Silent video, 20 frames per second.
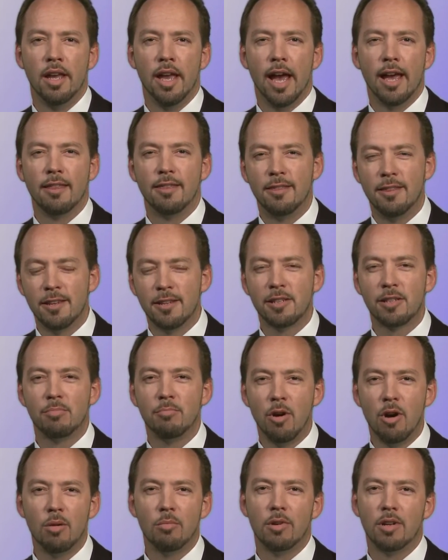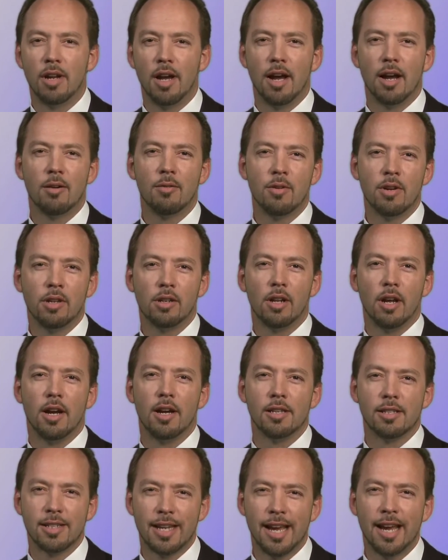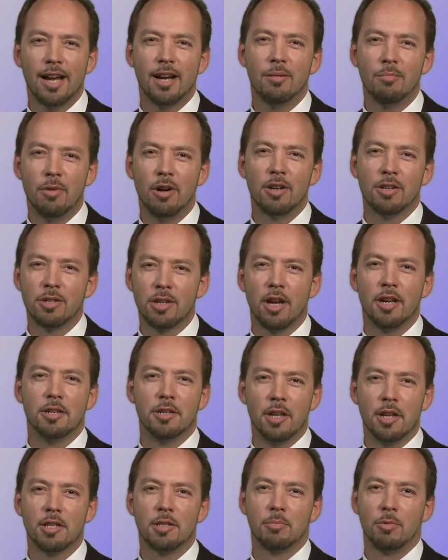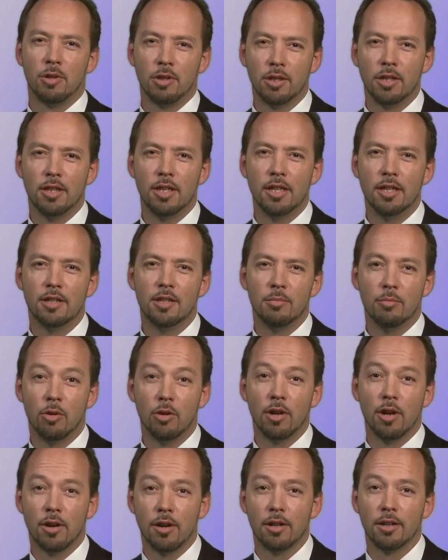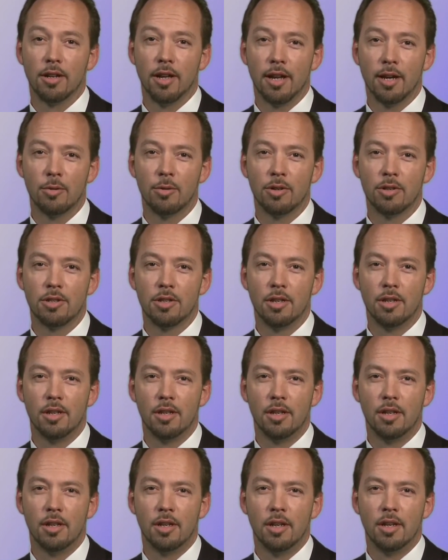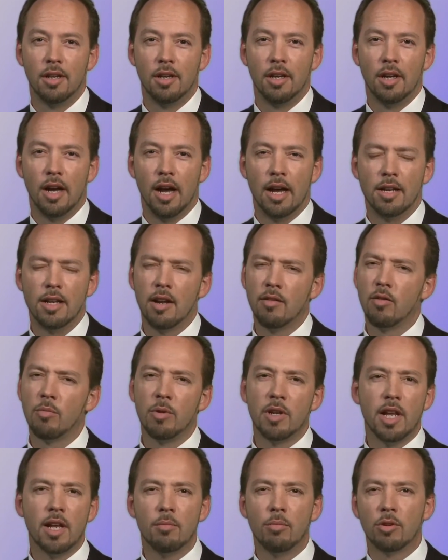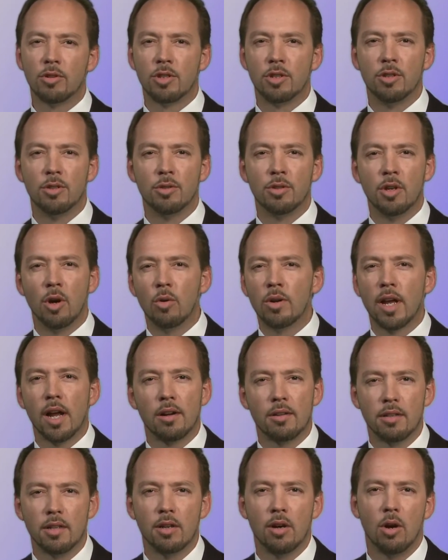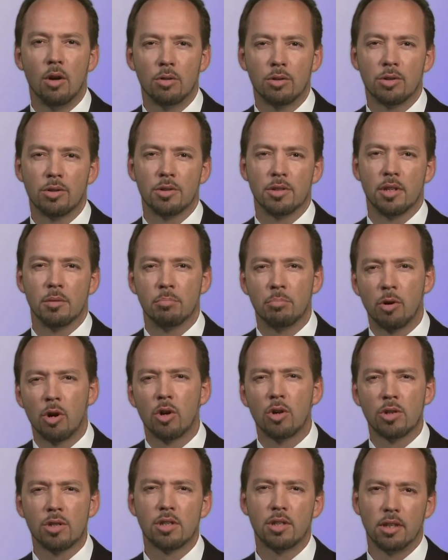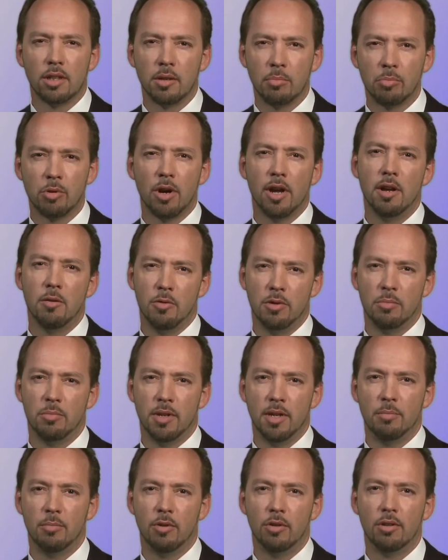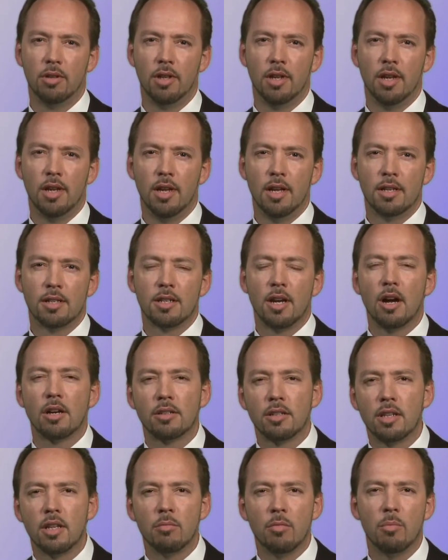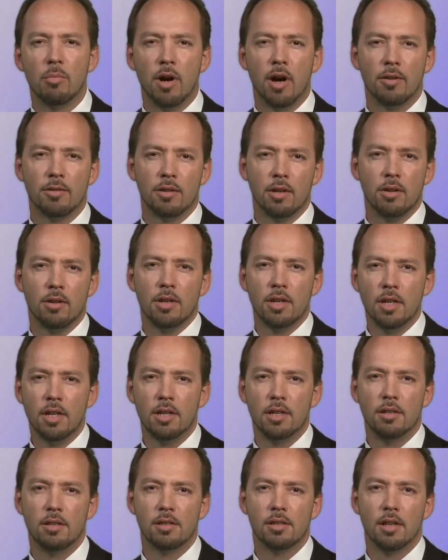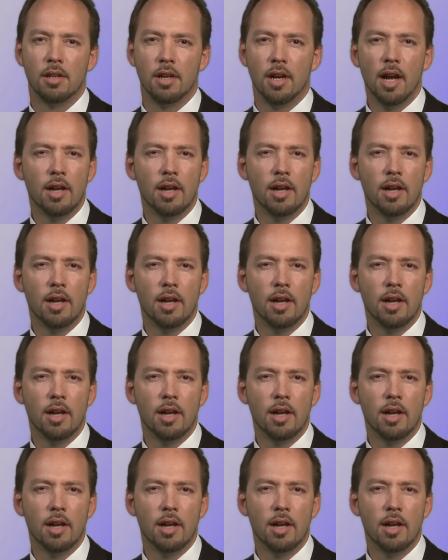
At this moment, I realized how much I desperately needed the Bulgarian language. I'd never been able to go down in the altars and personally pray with people, talk to them about their needs.